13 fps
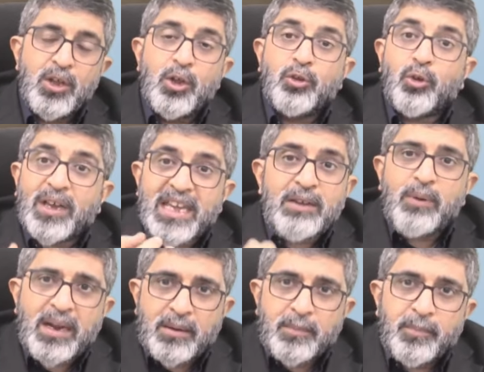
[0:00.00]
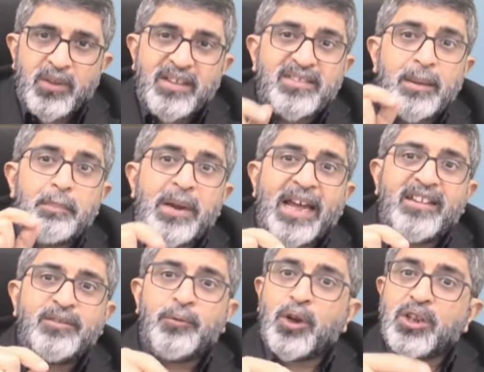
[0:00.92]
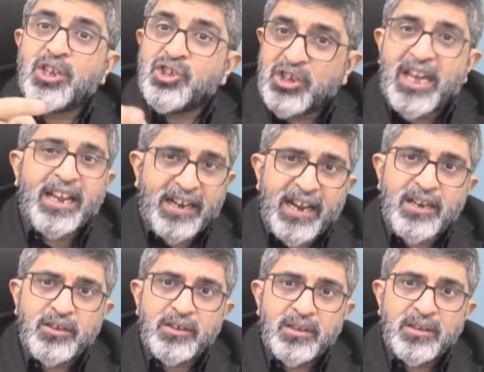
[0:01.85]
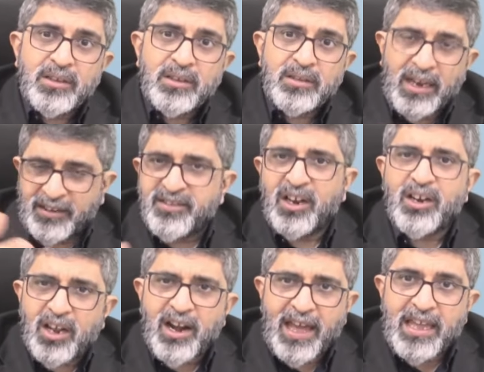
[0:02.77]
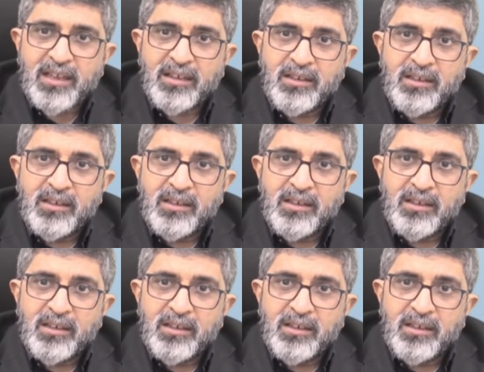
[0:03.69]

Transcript: So E1 is the price for the share, right? that is the underlying.